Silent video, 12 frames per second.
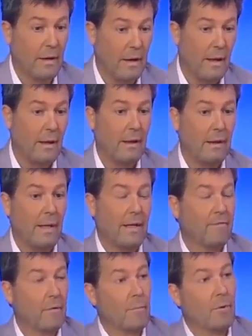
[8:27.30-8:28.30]
an
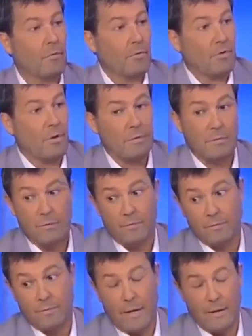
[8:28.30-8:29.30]
inevitable result
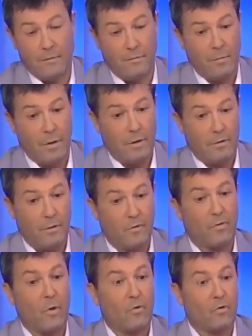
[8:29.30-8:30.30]
of kind of the
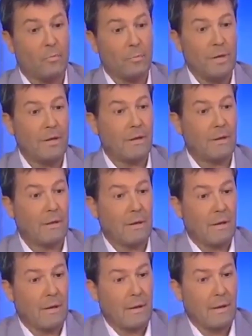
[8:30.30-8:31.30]
social media